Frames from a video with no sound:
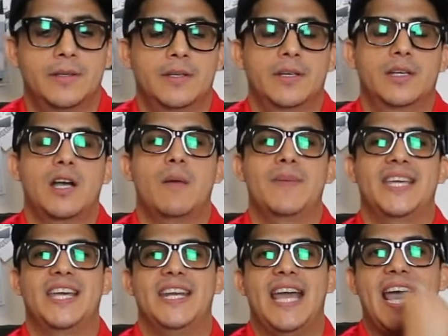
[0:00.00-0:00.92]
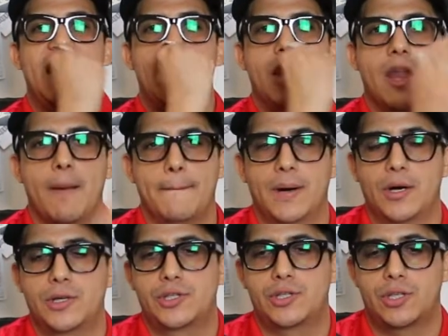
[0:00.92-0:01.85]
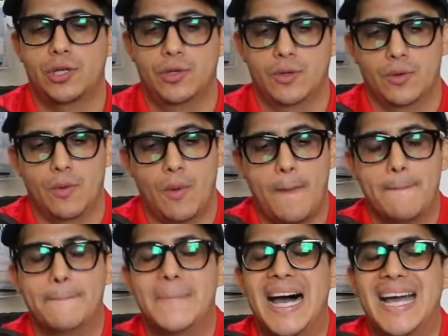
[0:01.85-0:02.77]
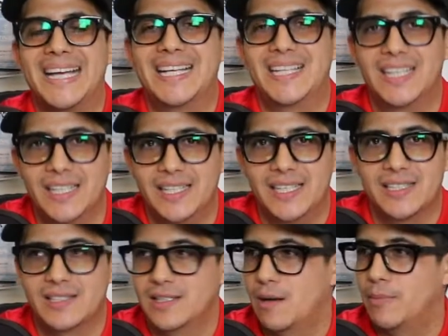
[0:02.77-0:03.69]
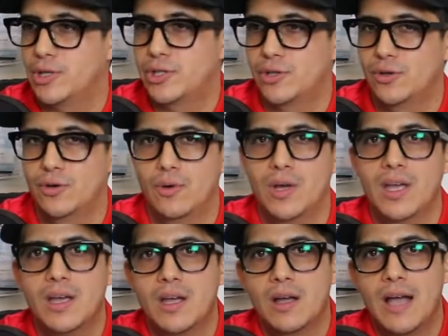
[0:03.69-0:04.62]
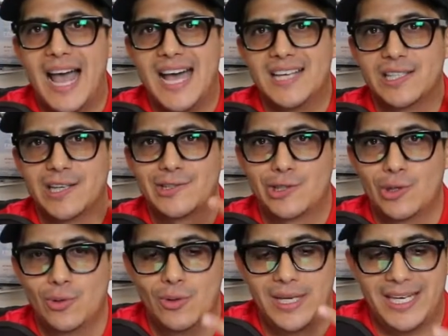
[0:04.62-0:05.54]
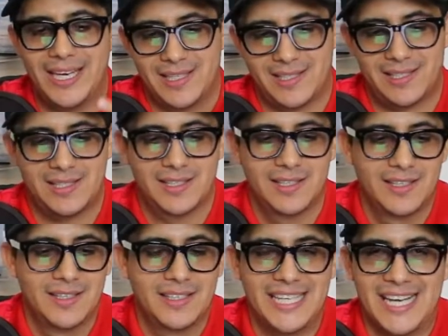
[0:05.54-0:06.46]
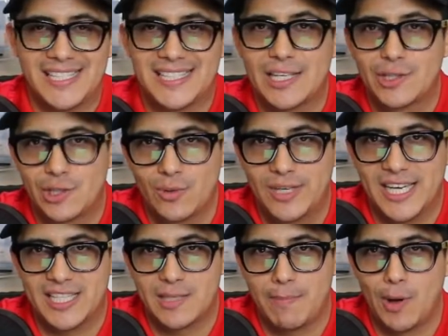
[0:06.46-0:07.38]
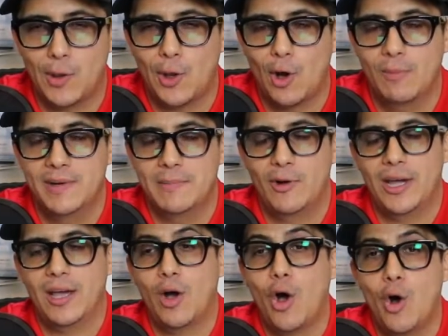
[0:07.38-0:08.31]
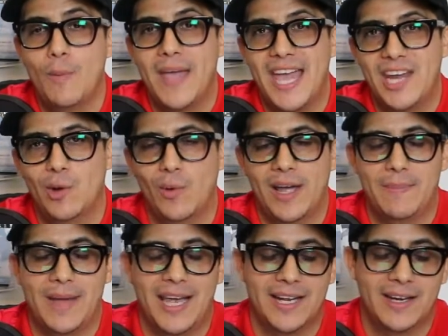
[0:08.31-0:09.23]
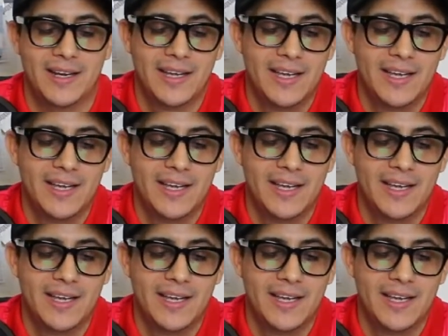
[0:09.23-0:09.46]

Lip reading: Coming in at number 2, my goodness, number 2 has 2 kits. Yes, 2 kits, both home and away made it.